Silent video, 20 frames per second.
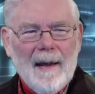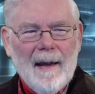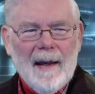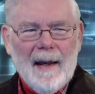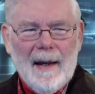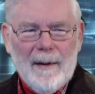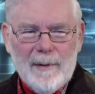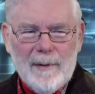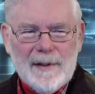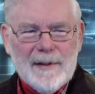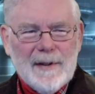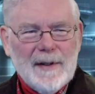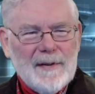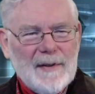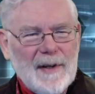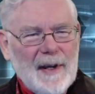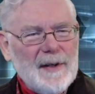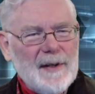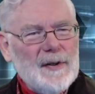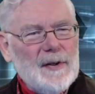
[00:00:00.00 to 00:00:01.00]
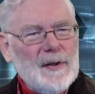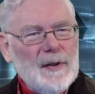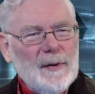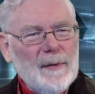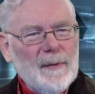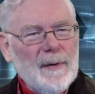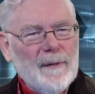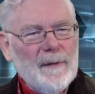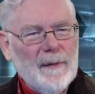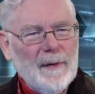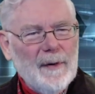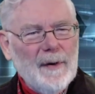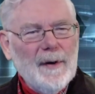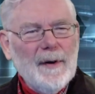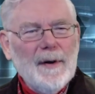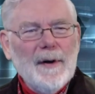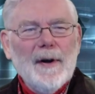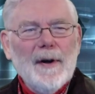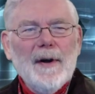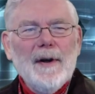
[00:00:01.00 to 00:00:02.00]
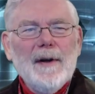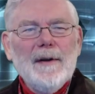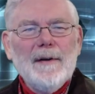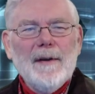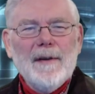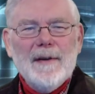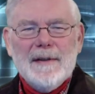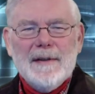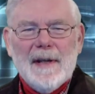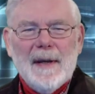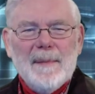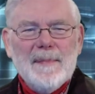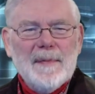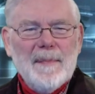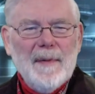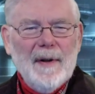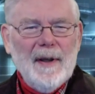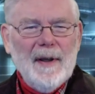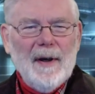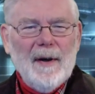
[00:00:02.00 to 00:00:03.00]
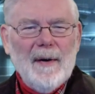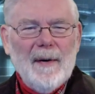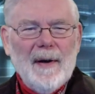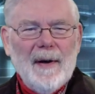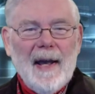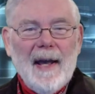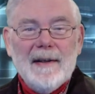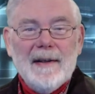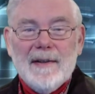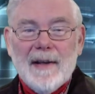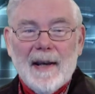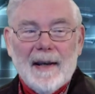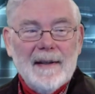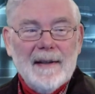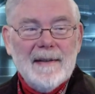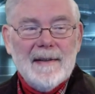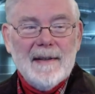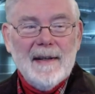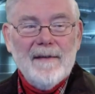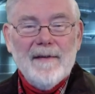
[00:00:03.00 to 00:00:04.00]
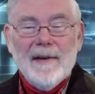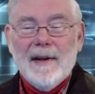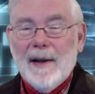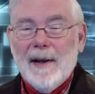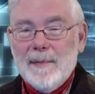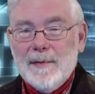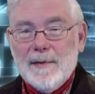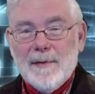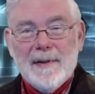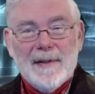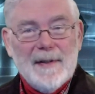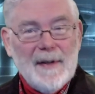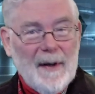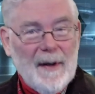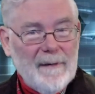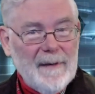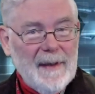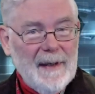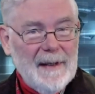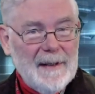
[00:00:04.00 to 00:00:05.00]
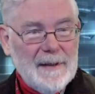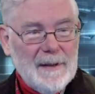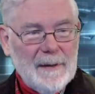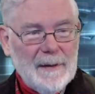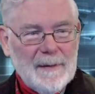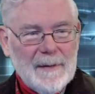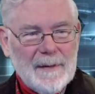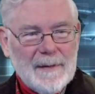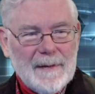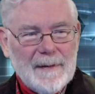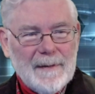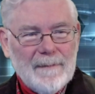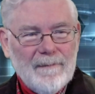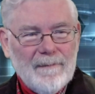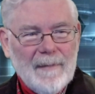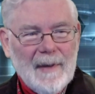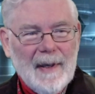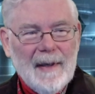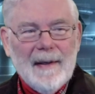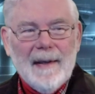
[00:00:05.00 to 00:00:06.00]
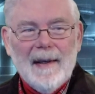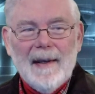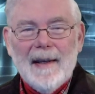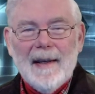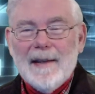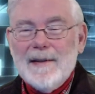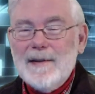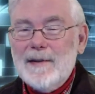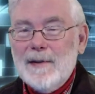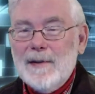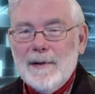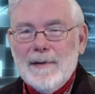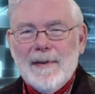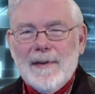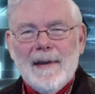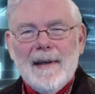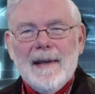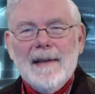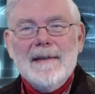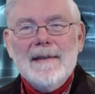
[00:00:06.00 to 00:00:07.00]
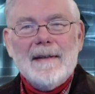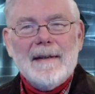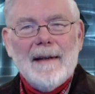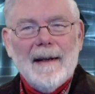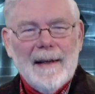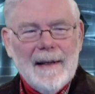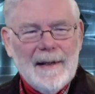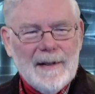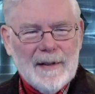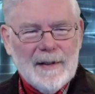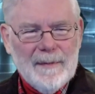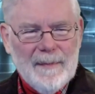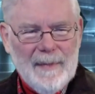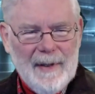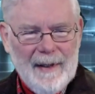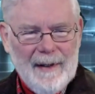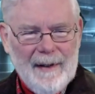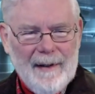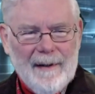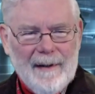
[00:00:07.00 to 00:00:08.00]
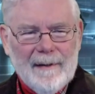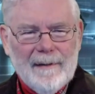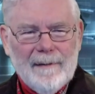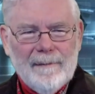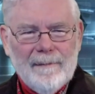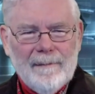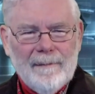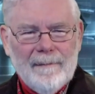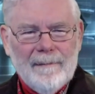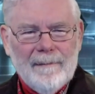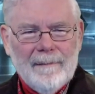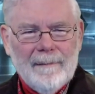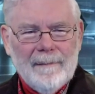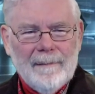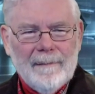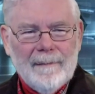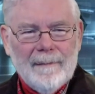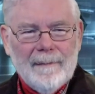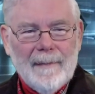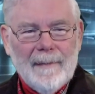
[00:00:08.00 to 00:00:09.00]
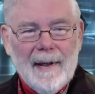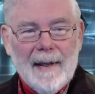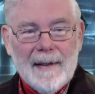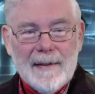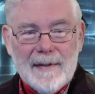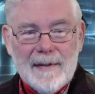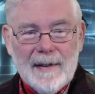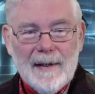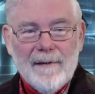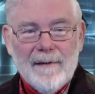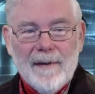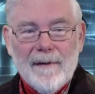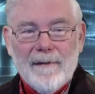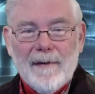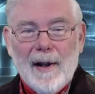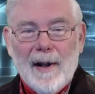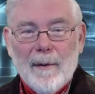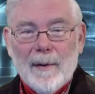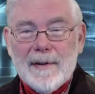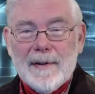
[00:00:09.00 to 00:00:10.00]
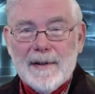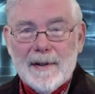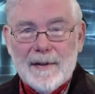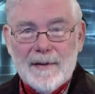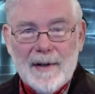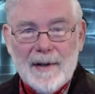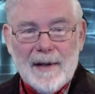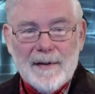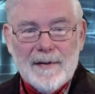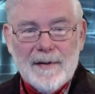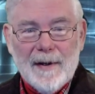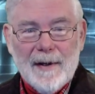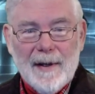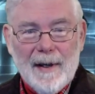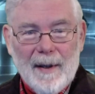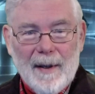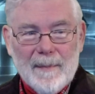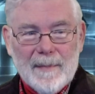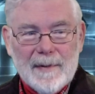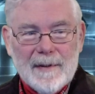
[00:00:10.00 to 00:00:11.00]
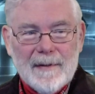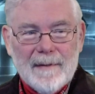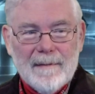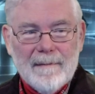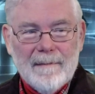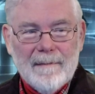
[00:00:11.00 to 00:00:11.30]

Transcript: I would suggest you refer to the steps below and check and see if it helps to resolve the issues. Insert the installation media and see if the following suggestion helps.